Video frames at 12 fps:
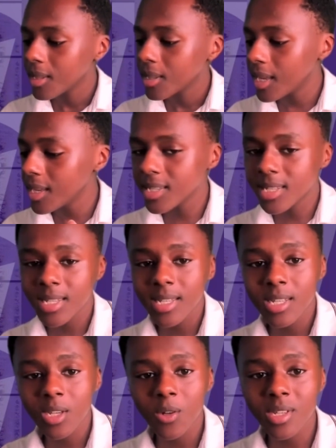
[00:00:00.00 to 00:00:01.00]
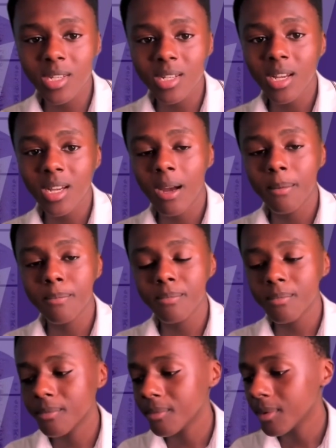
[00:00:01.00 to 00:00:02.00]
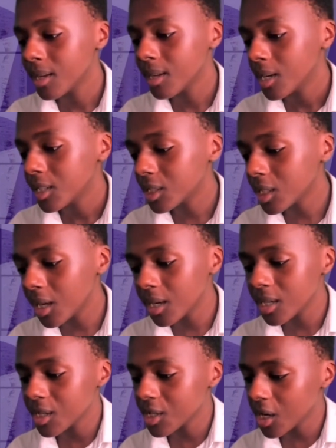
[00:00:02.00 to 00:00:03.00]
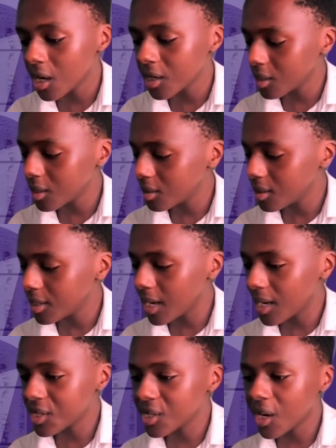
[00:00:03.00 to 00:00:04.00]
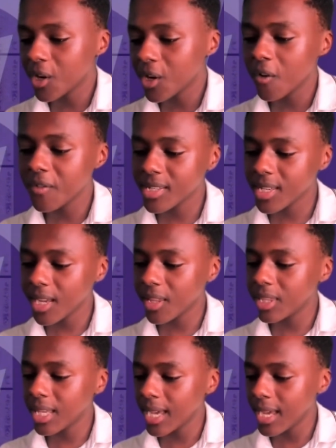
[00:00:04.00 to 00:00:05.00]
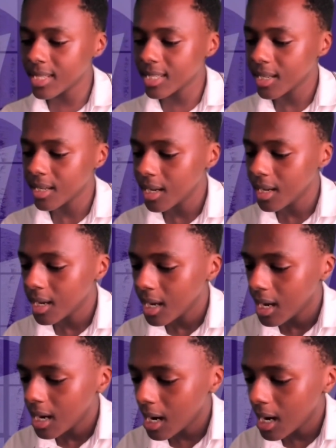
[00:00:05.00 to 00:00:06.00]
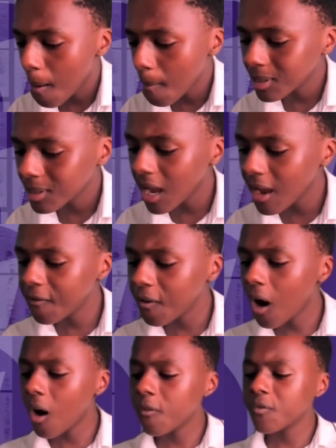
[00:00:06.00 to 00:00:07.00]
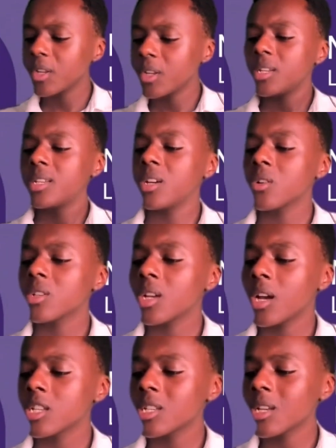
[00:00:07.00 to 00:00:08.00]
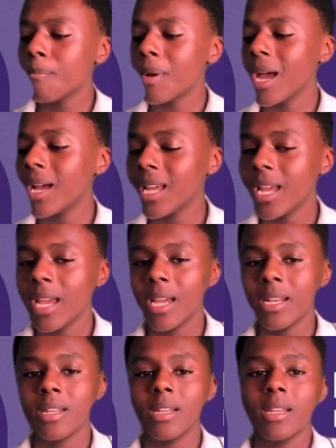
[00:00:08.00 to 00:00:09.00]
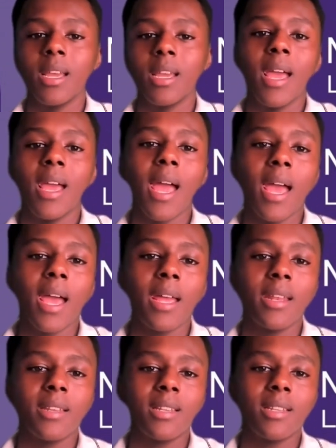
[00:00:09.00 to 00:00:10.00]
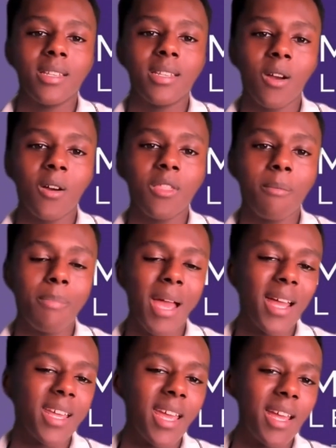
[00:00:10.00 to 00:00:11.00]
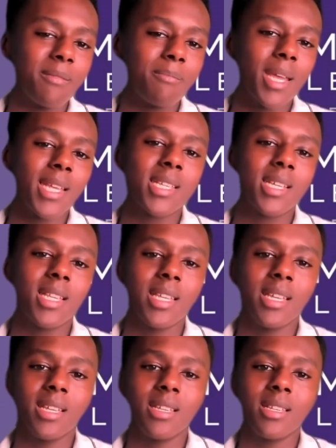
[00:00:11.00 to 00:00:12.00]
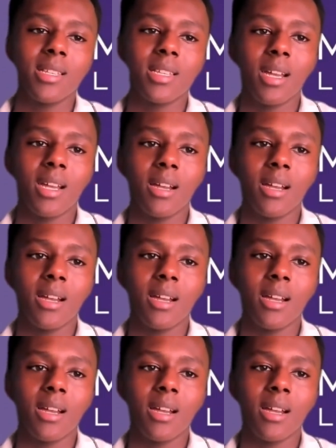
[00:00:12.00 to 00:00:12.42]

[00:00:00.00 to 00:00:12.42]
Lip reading: he's so Sh Sean yeah, Sean Covey said that life often deals us a bad hand. And so the bad hand basically is